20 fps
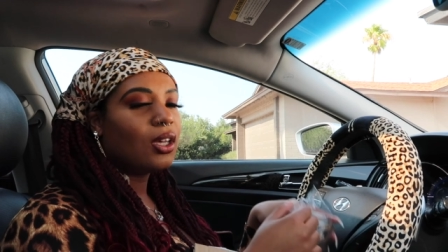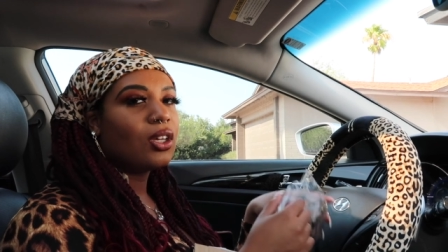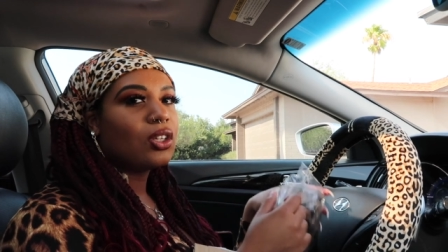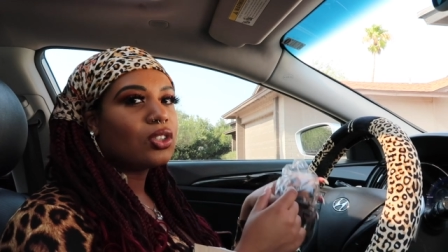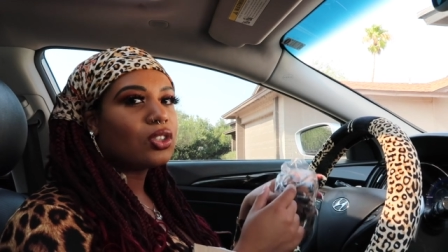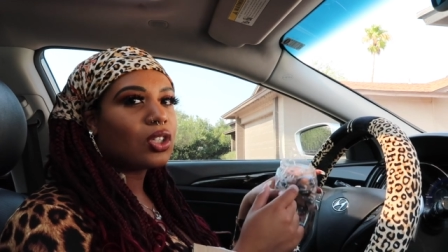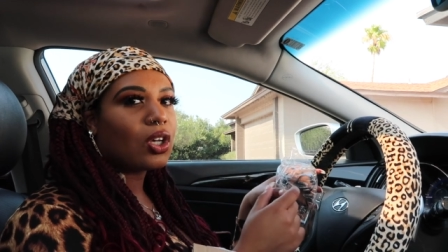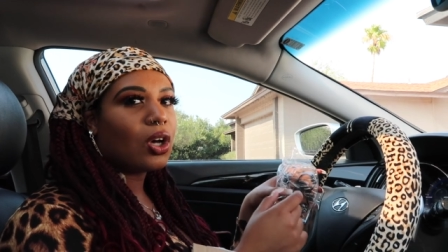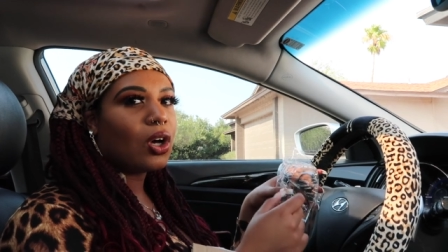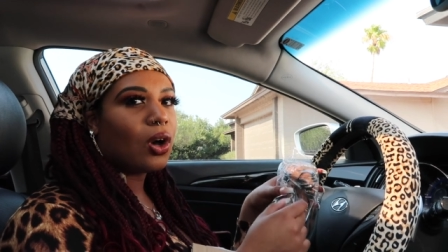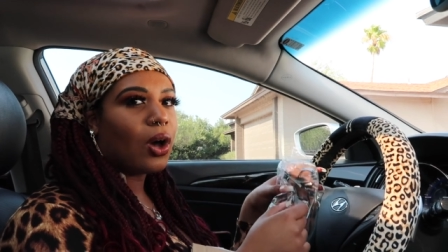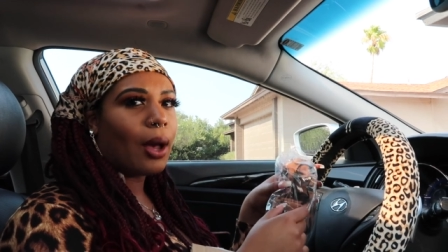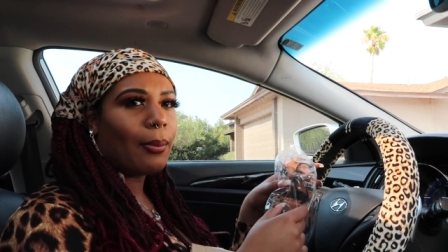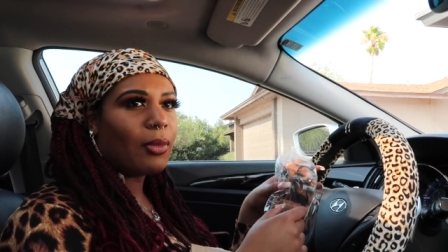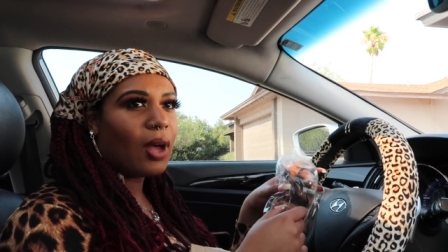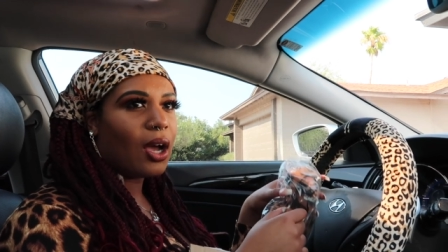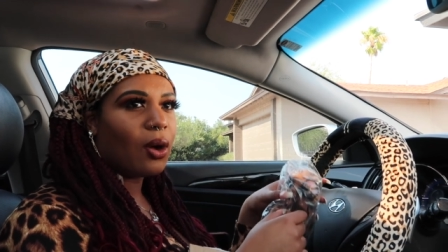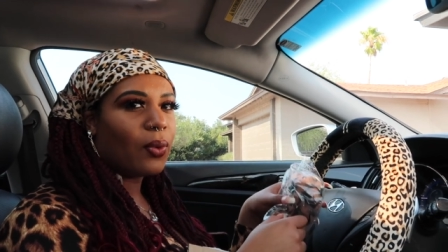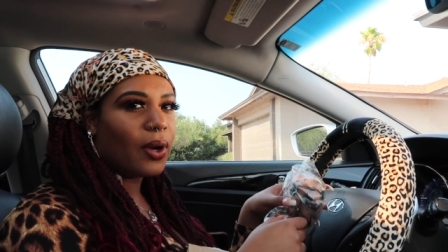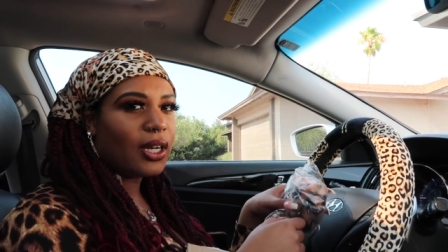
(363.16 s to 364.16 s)
so I'm
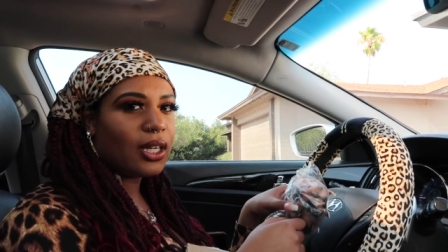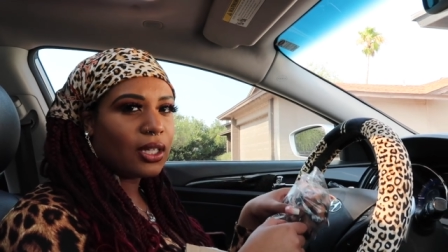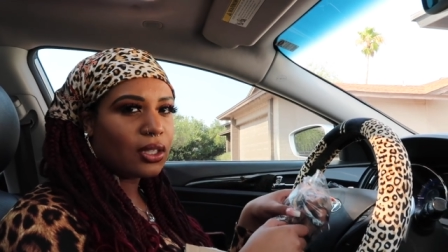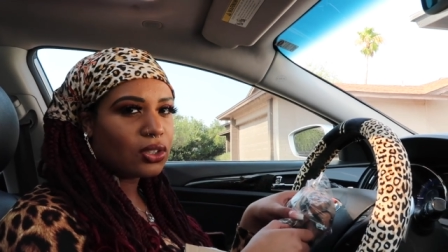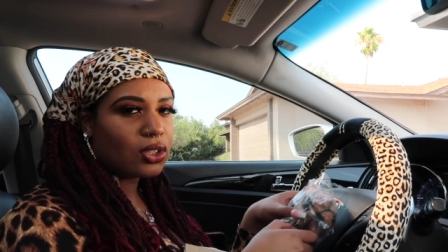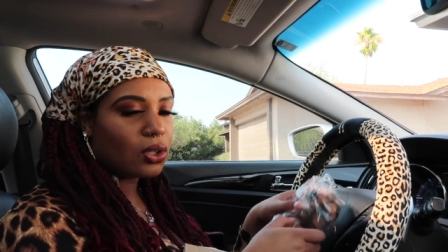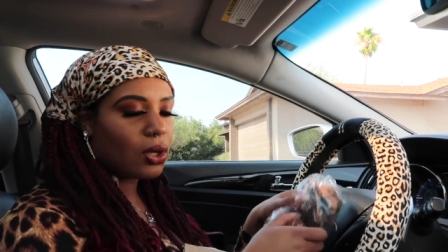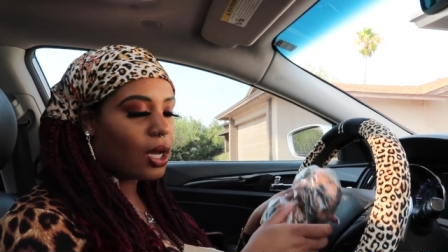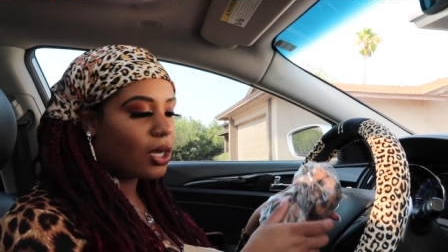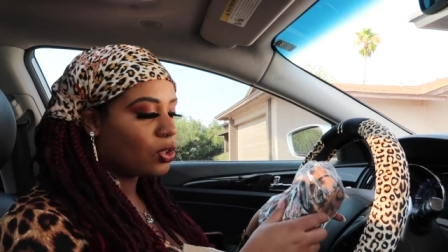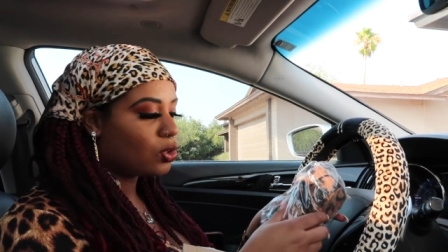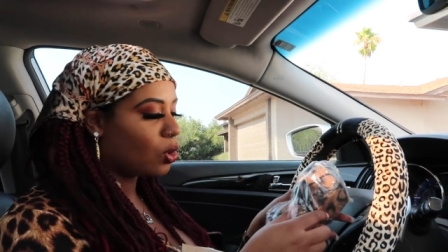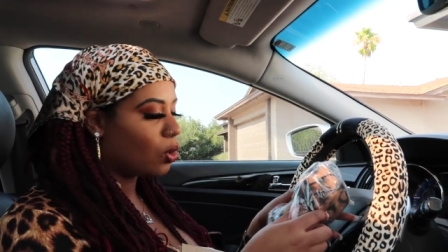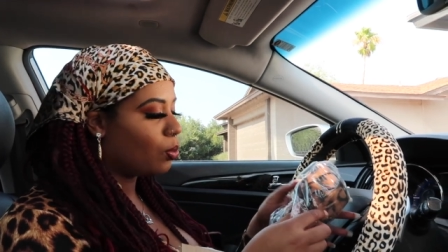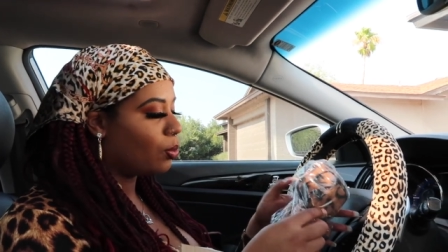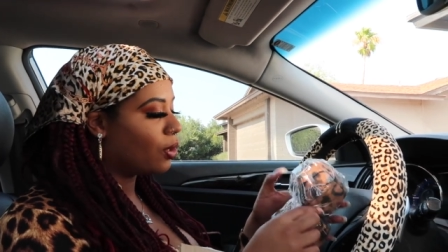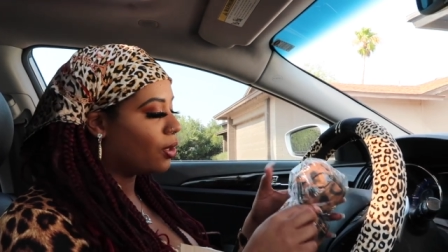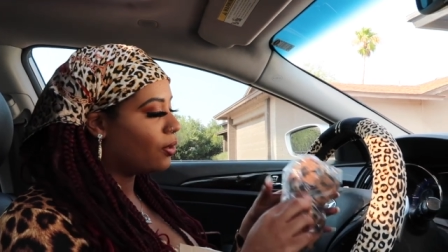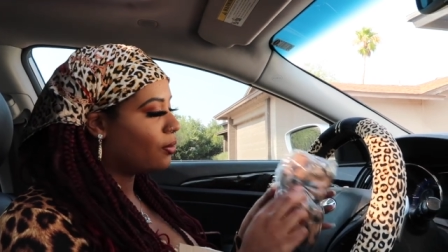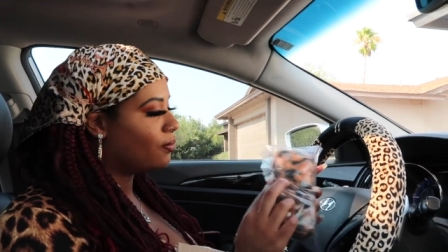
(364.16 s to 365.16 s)
not waiting until
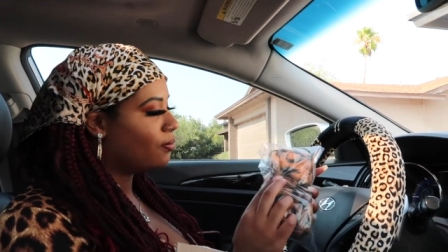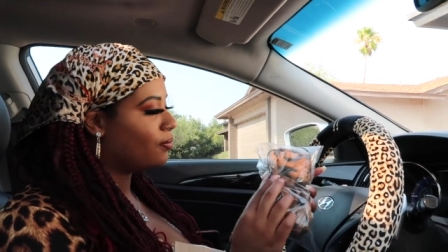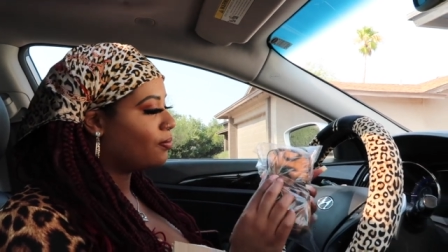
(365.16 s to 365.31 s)
October.